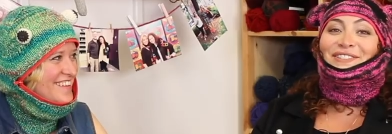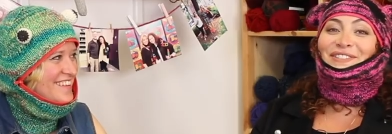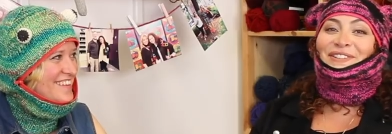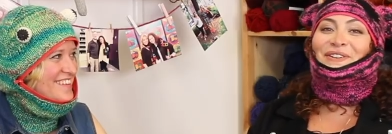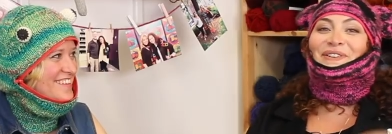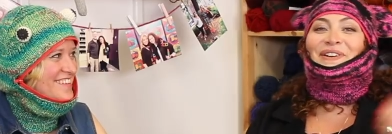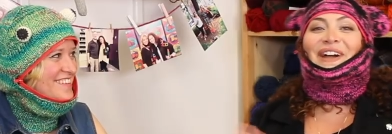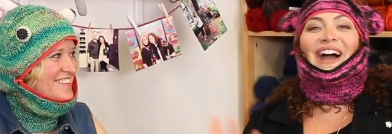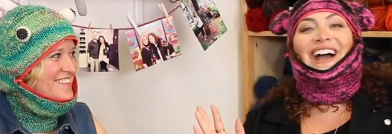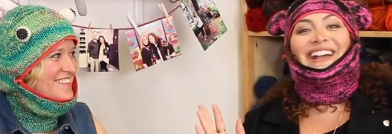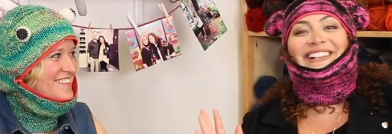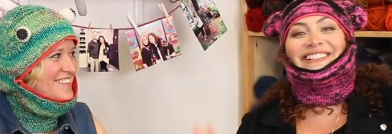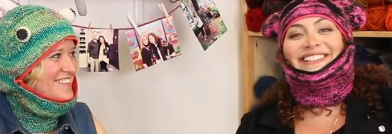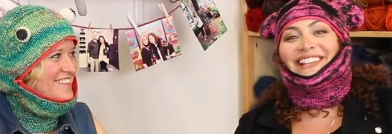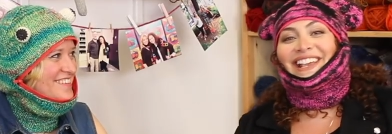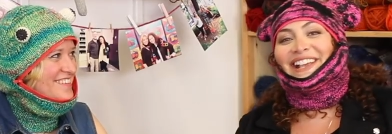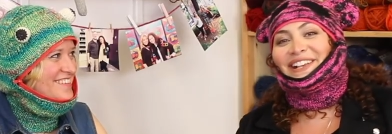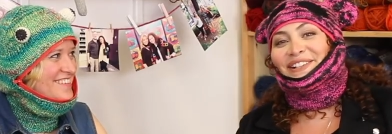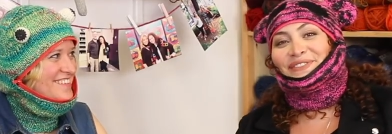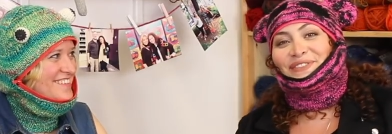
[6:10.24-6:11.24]
Speaker 1: So guys,
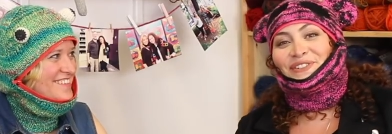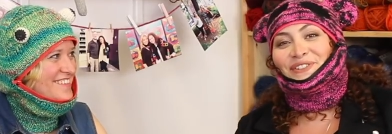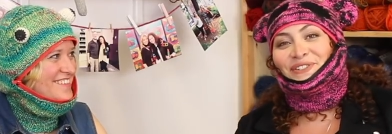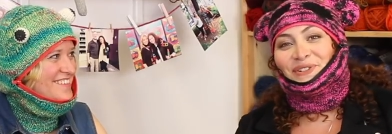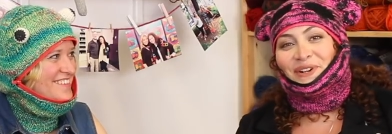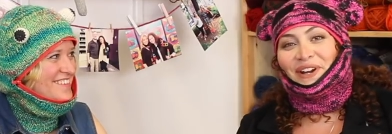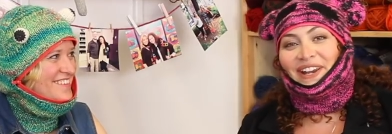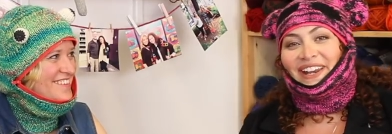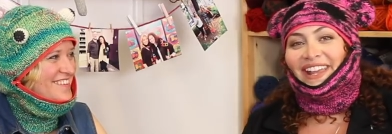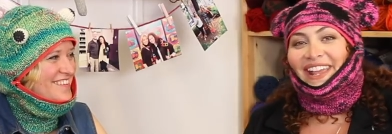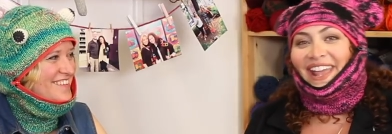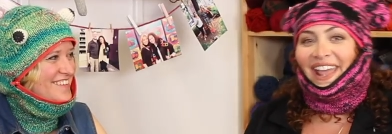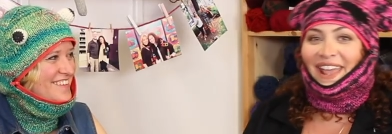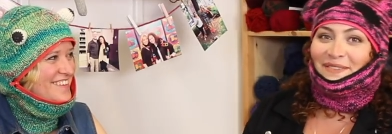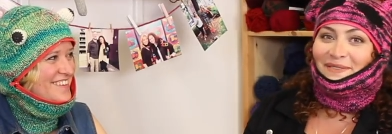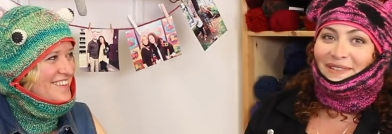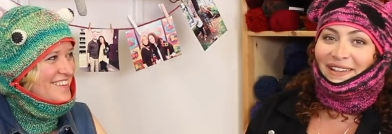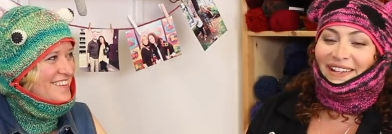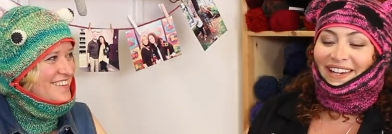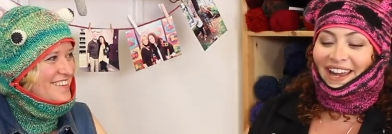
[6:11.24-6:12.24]
thanks for joining
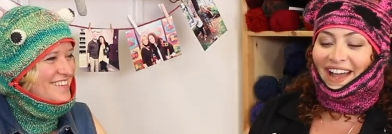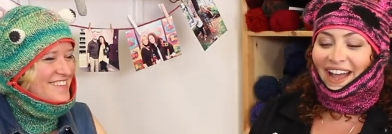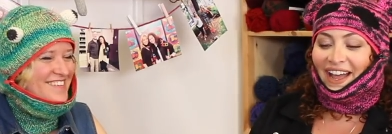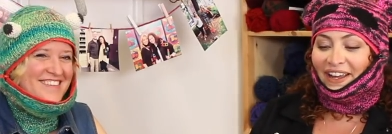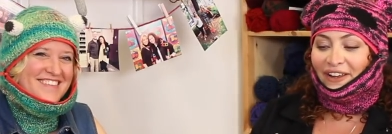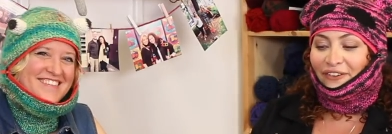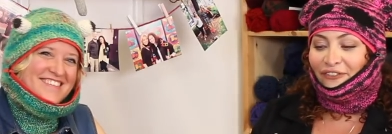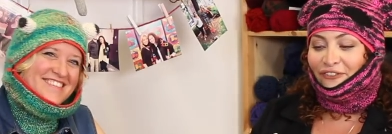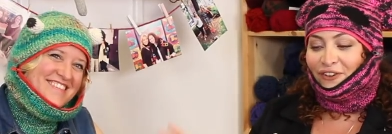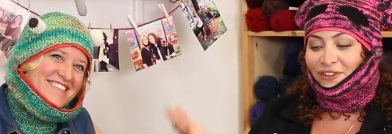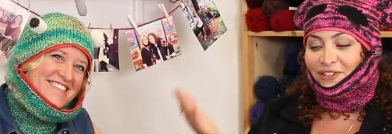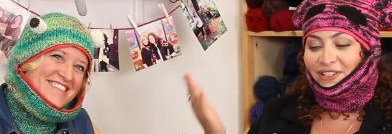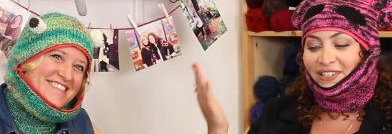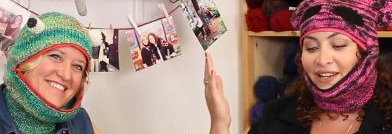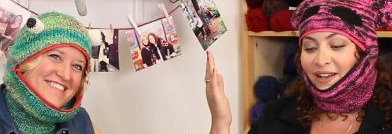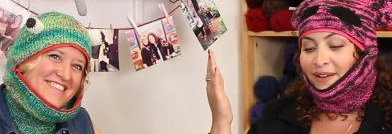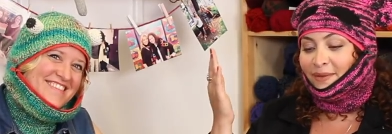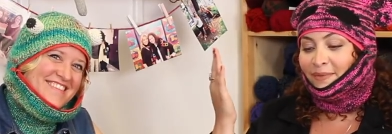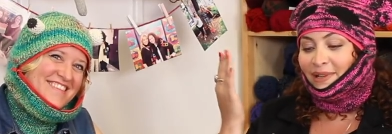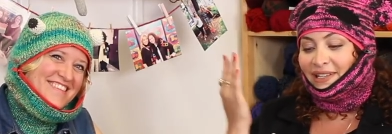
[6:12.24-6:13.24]
Amy and I for
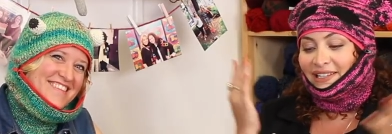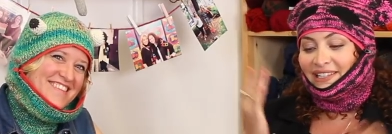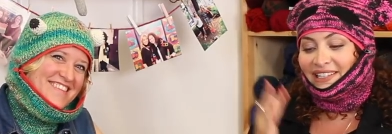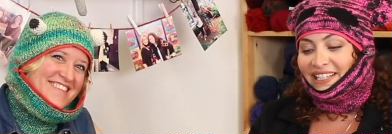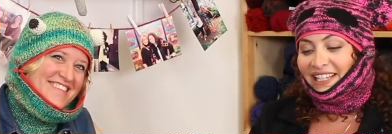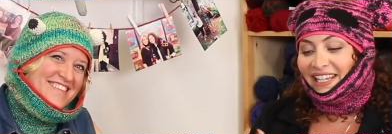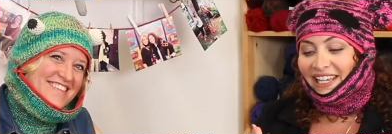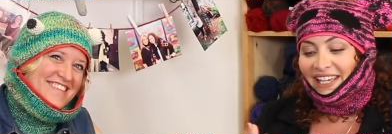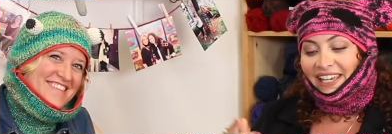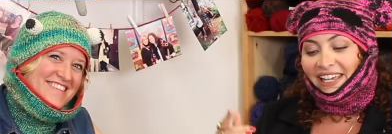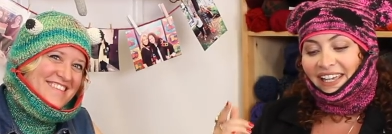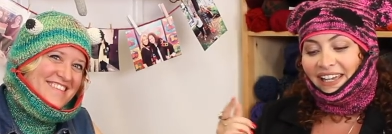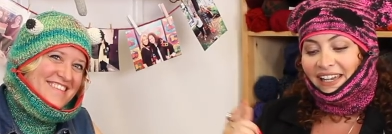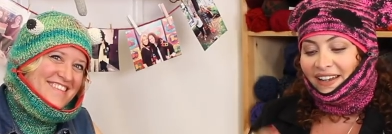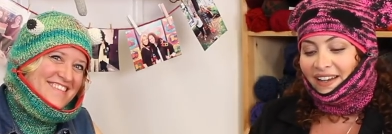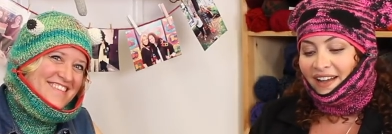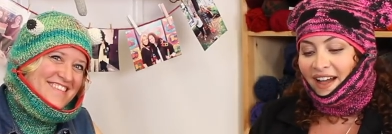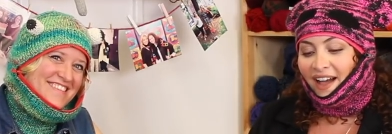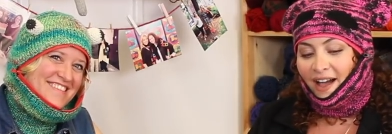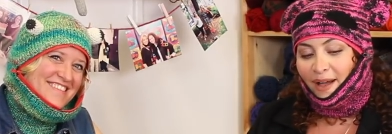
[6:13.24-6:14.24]
some tea,
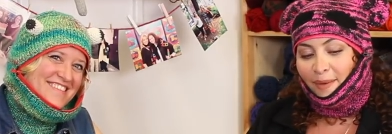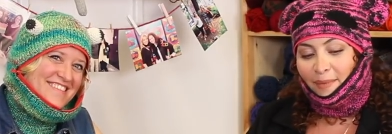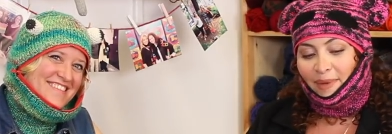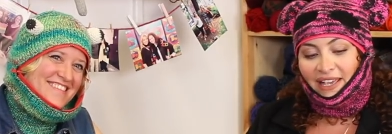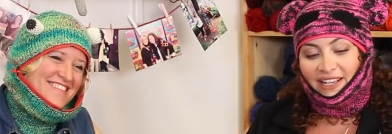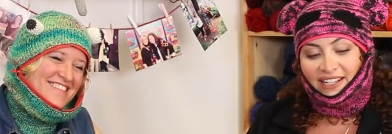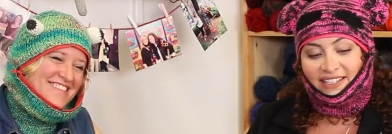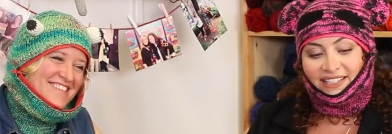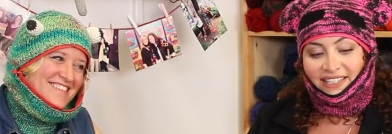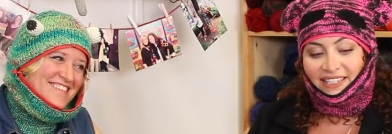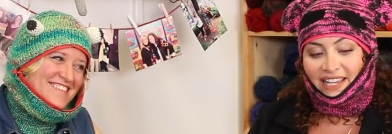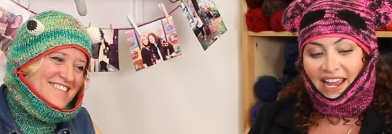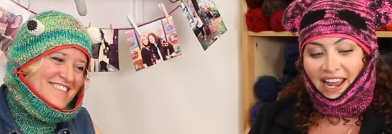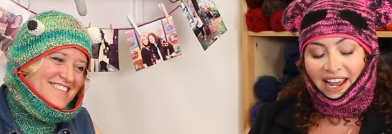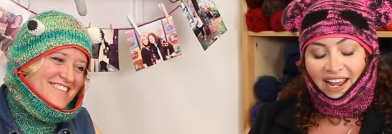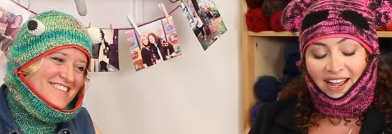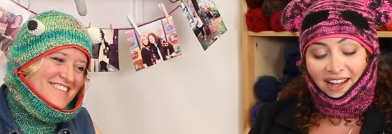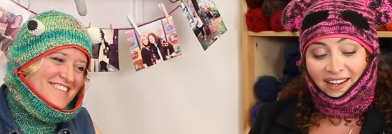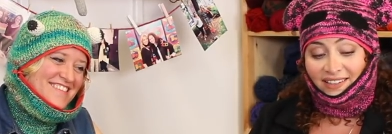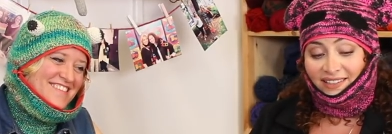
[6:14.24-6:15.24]
comics,
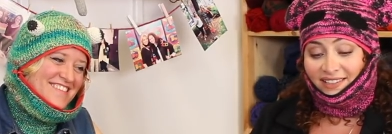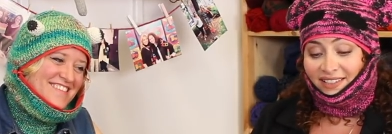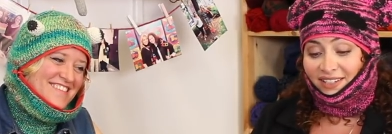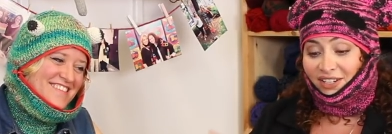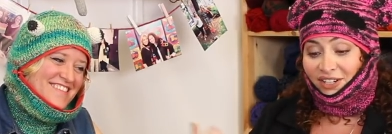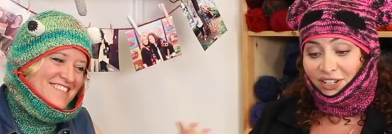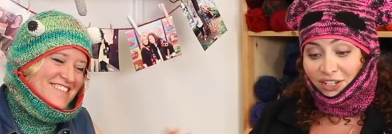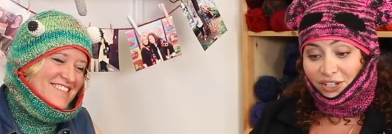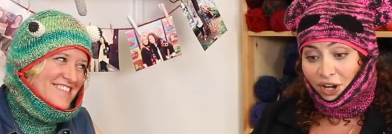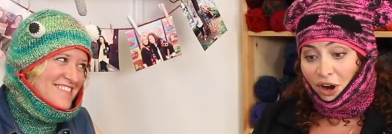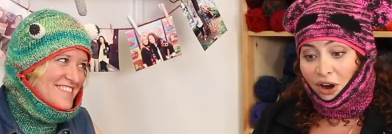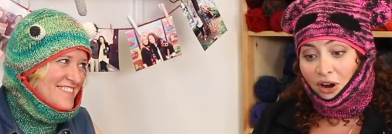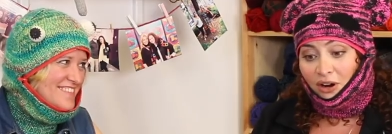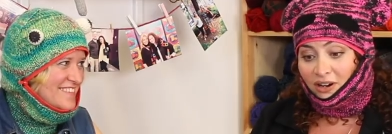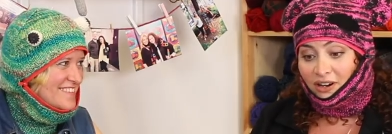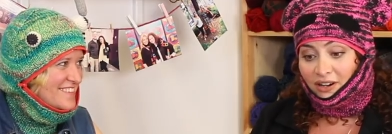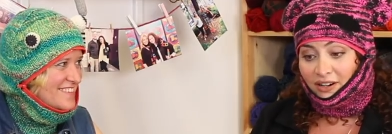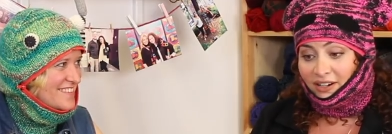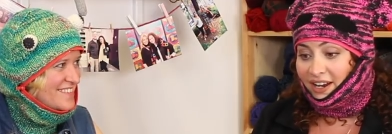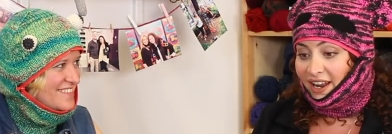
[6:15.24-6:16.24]
and
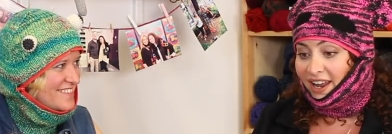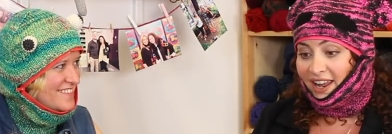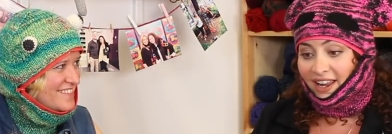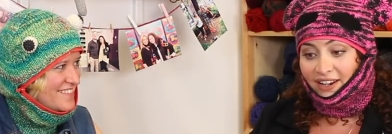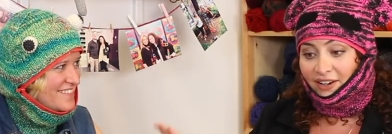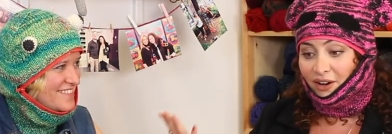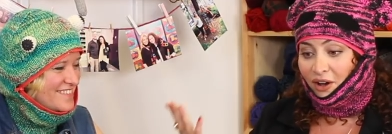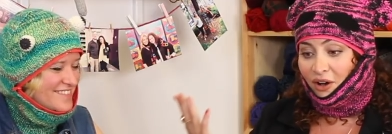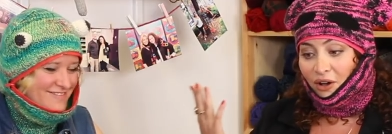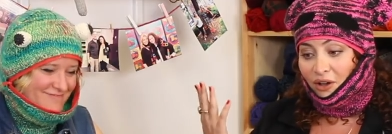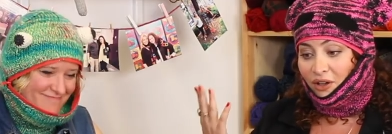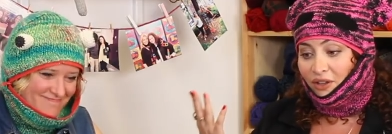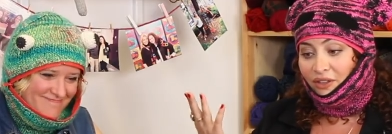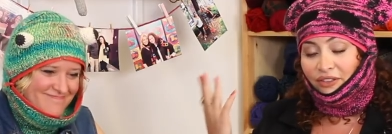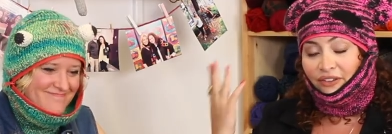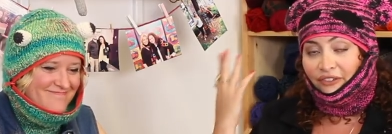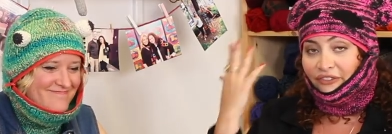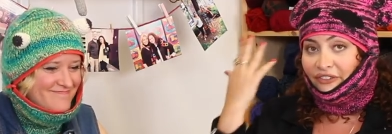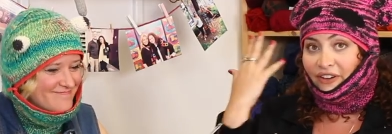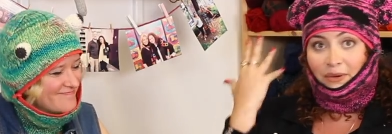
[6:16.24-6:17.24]
yarn, and all
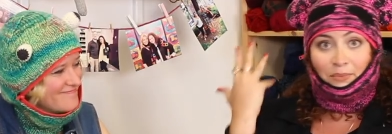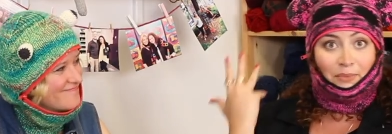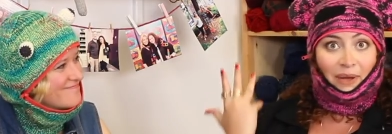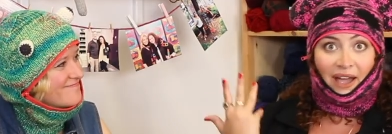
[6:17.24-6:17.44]
the fun